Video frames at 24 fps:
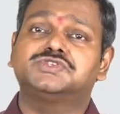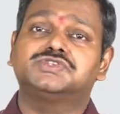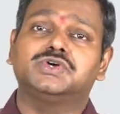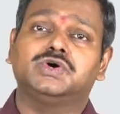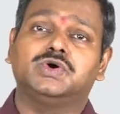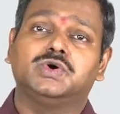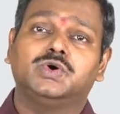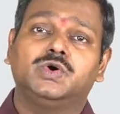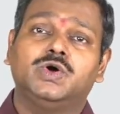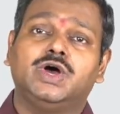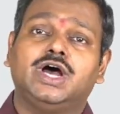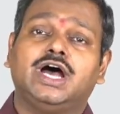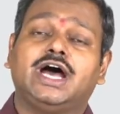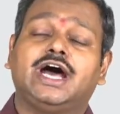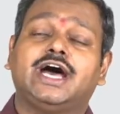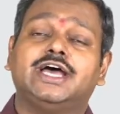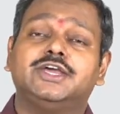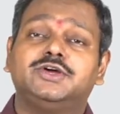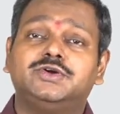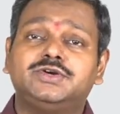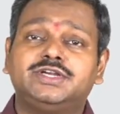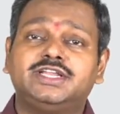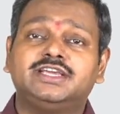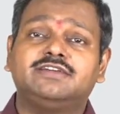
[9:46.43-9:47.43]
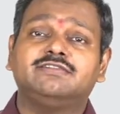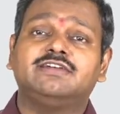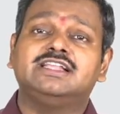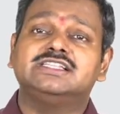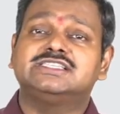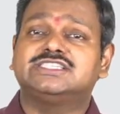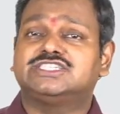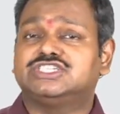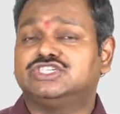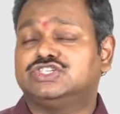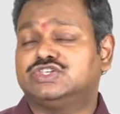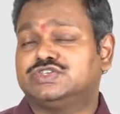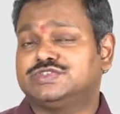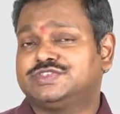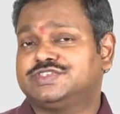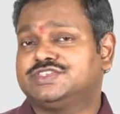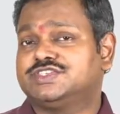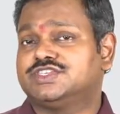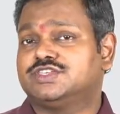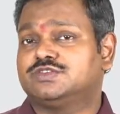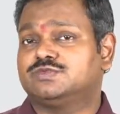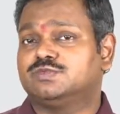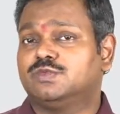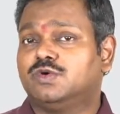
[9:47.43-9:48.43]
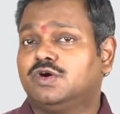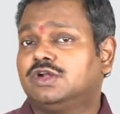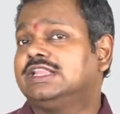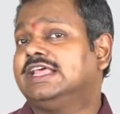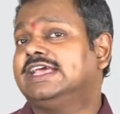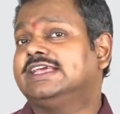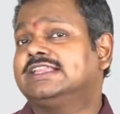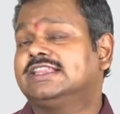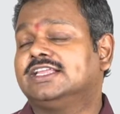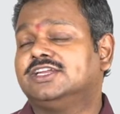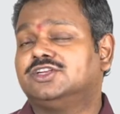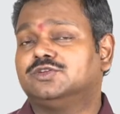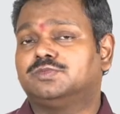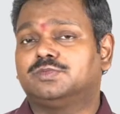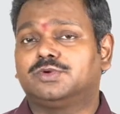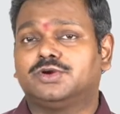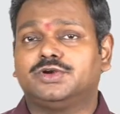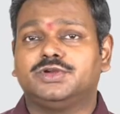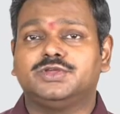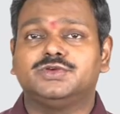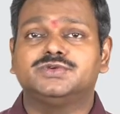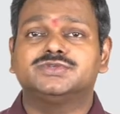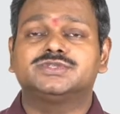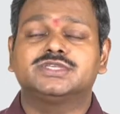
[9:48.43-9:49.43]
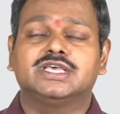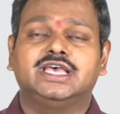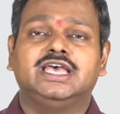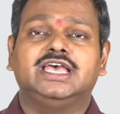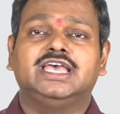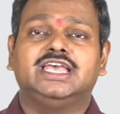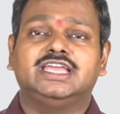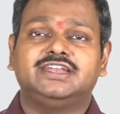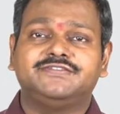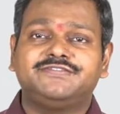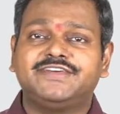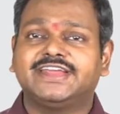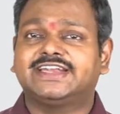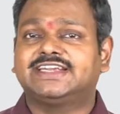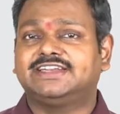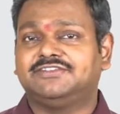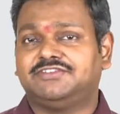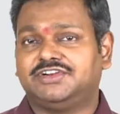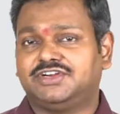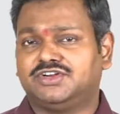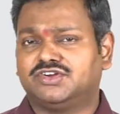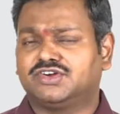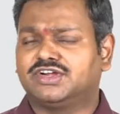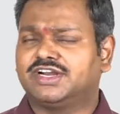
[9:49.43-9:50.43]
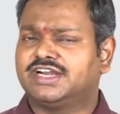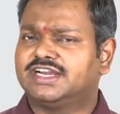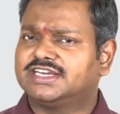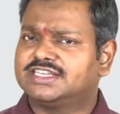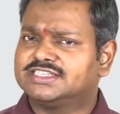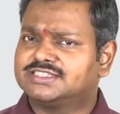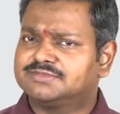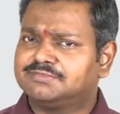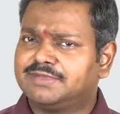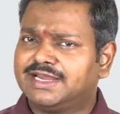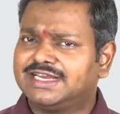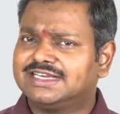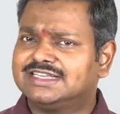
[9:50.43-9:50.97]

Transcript: So, aortic valve stenosis is more likely to produce infective endocarditis.